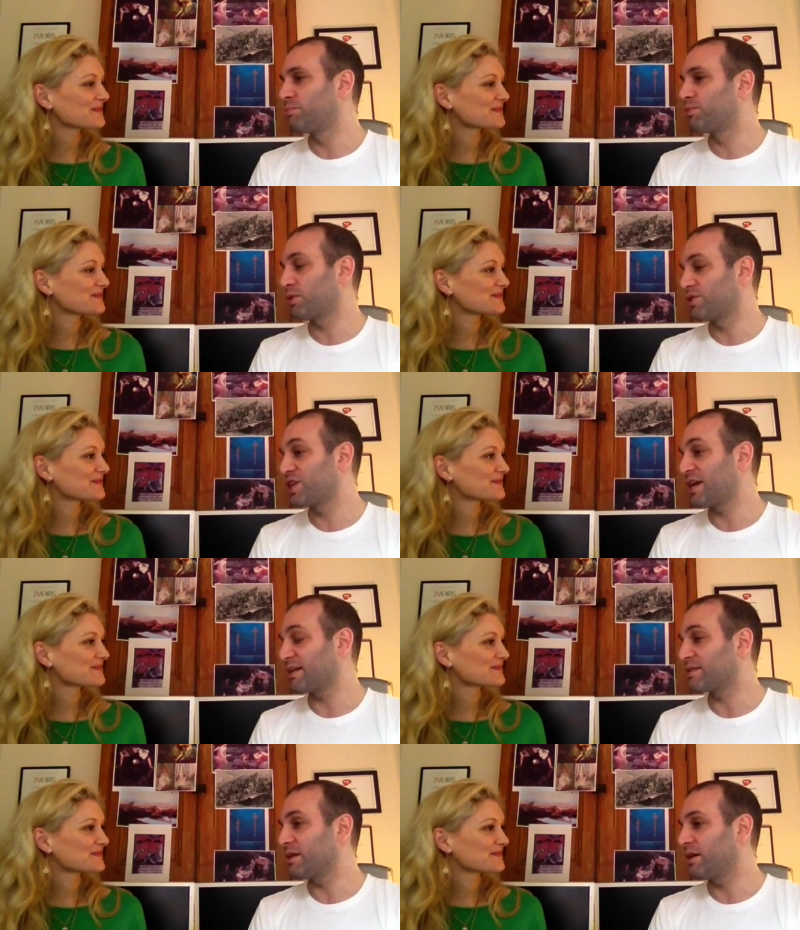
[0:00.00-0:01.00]

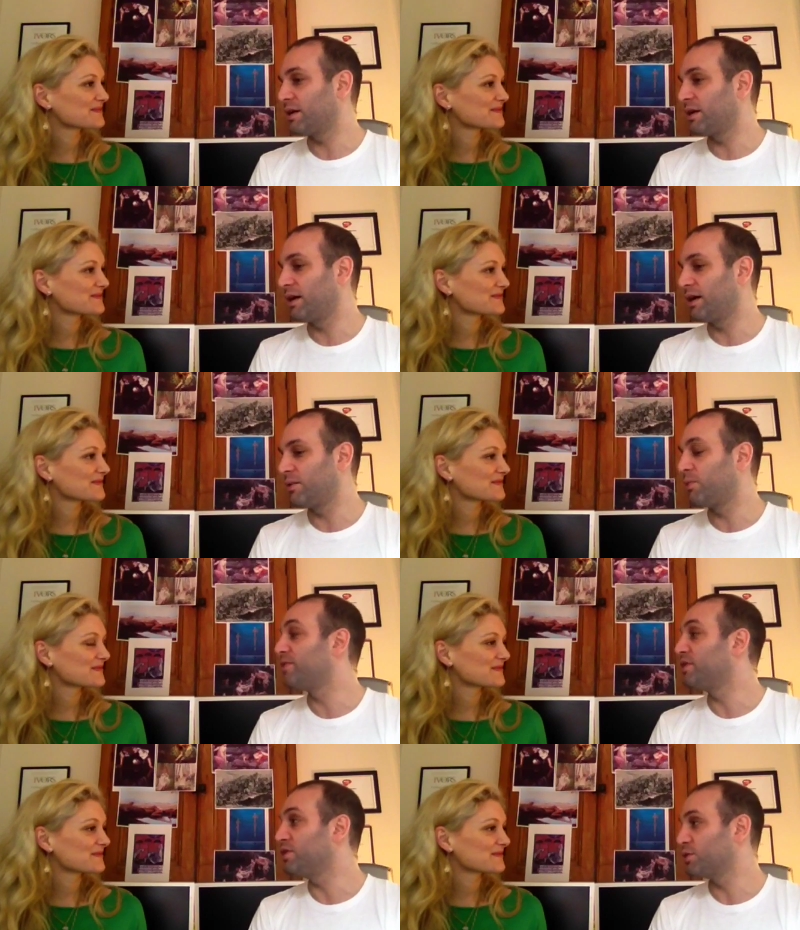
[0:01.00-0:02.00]
Speaker 1: project uh,
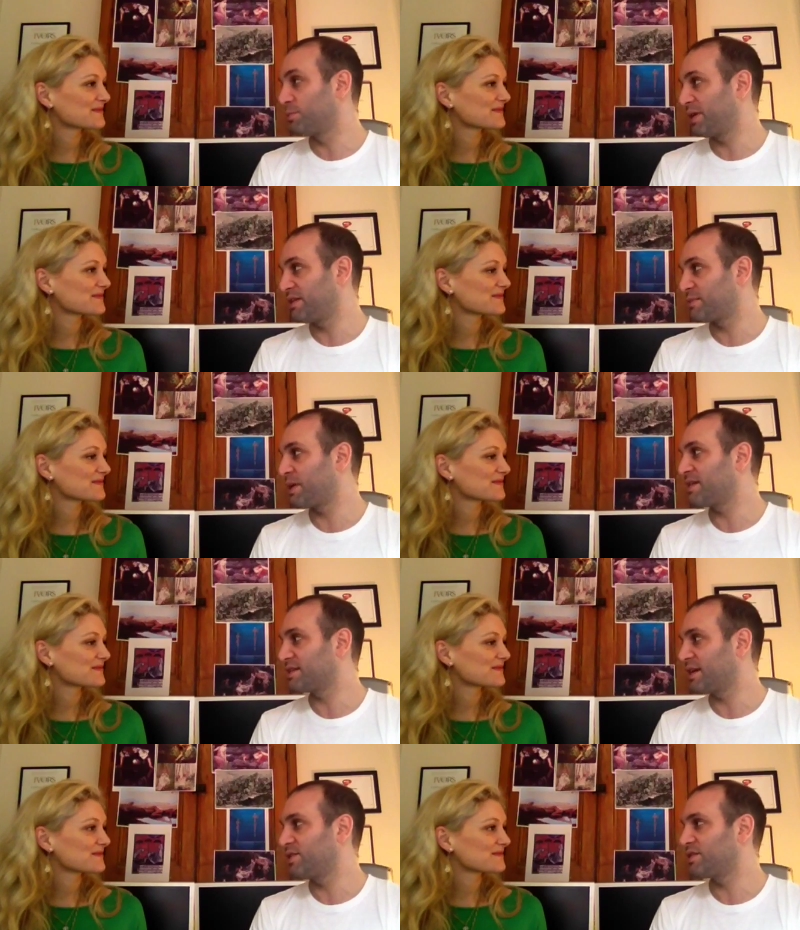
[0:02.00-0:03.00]
with the European
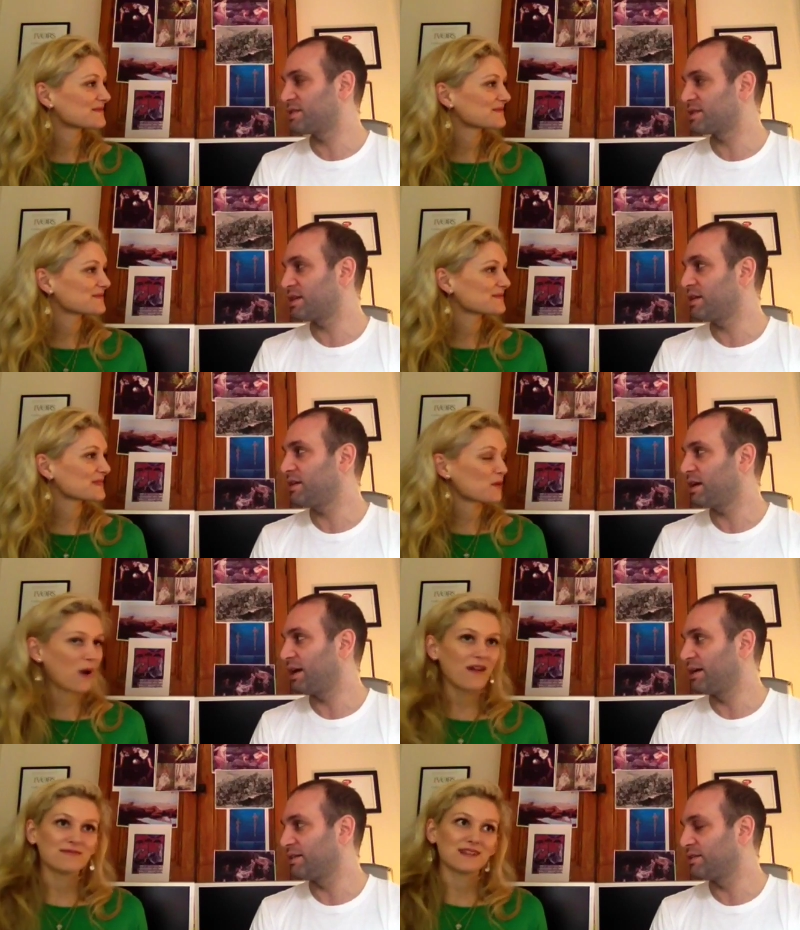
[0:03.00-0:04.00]
Space Agency
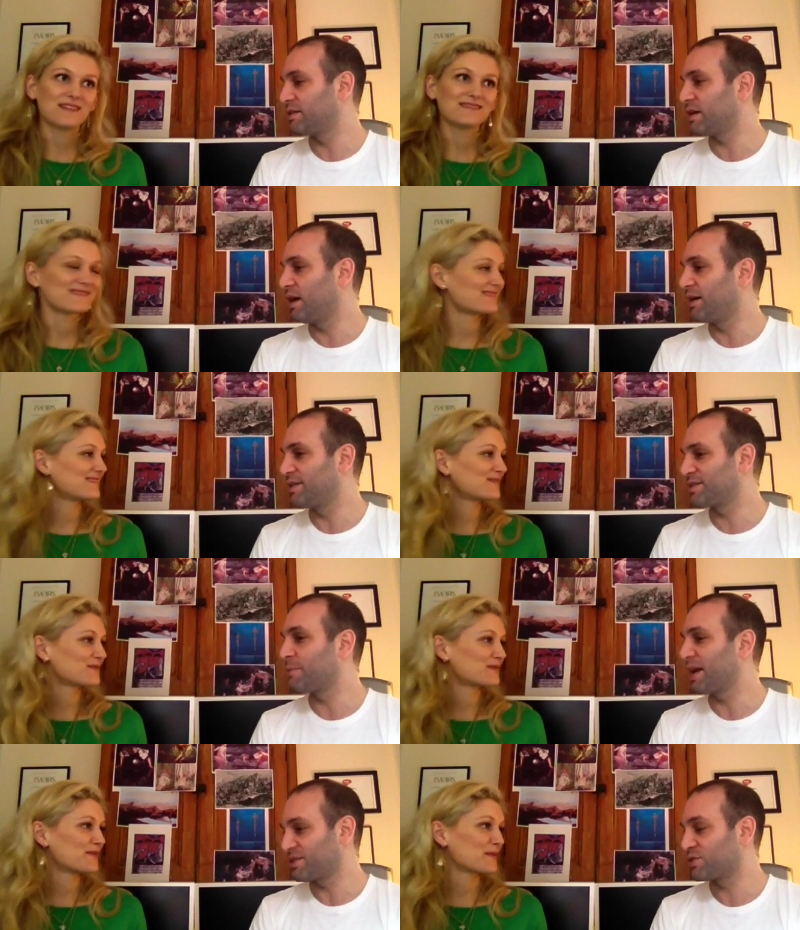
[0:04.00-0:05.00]
and uh,
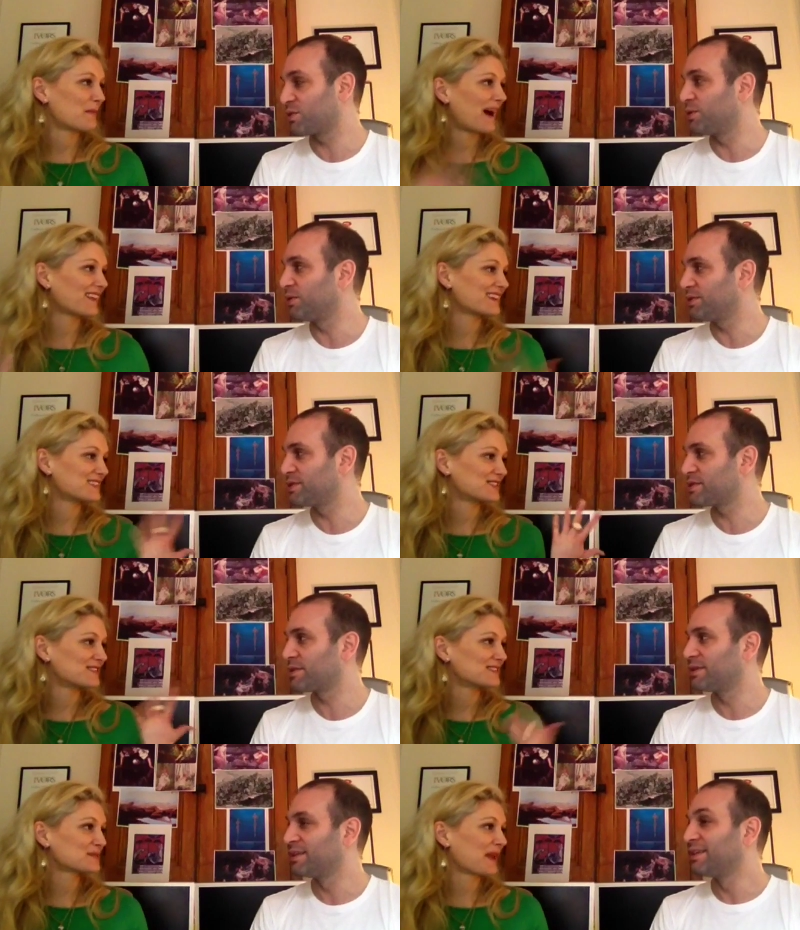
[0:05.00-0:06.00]
some astronauts. Ballet
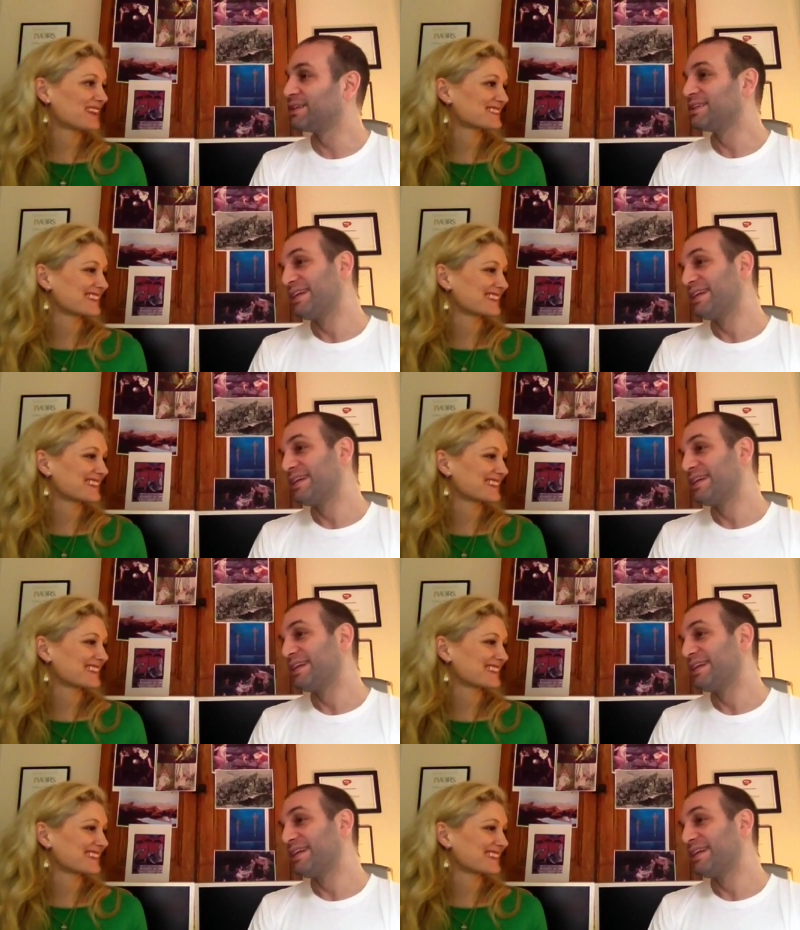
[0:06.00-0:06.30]
to
Speaker 2: space.